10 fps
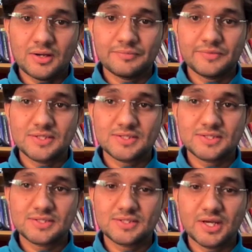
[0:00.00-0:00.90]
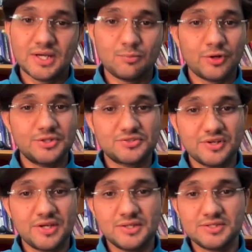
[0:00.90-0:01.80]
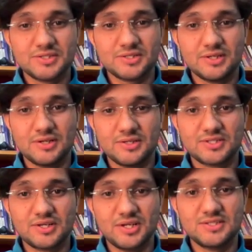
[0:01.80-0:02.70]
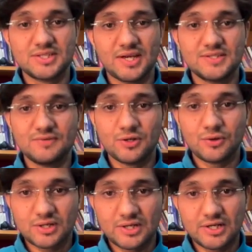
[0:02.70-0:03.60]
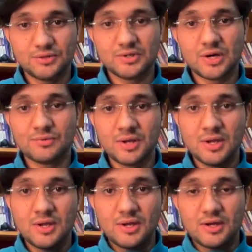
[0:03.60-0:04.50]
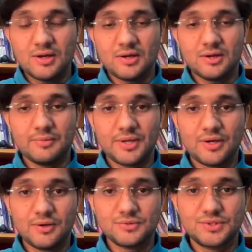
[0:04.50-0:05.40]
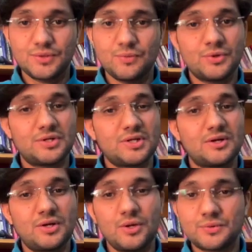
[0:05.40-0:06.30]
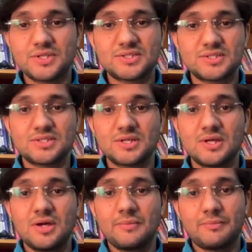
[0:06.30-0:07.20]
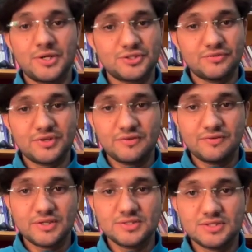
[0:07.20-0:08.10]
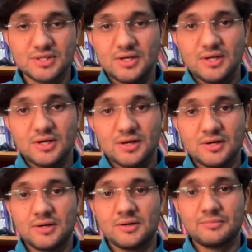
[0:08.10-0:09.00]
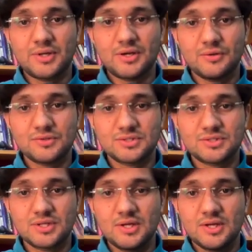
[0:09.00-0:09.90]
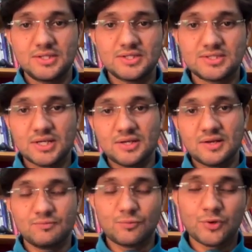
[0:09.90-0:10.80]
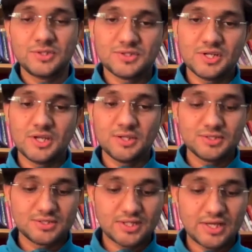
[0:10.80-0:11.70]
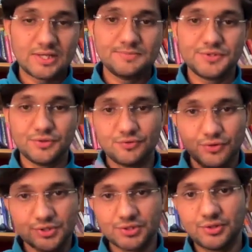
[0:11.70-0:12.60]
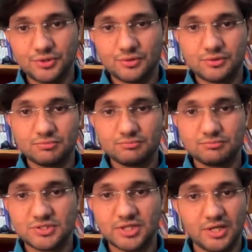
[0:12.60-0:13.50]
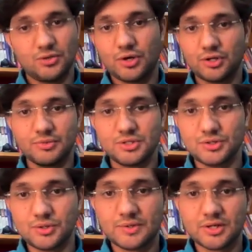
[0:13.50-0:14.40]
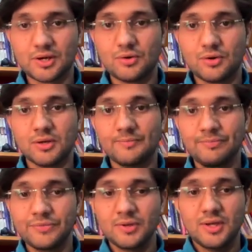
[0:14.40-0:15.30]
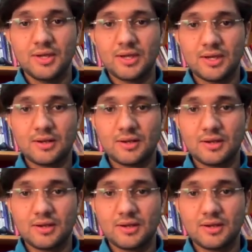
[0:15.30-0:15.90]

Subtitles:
this 13.3 inch screen size will not let you down, because you won't notice much of a difference, because this 13.3 inch helps you focus on your, say, document you're working on, and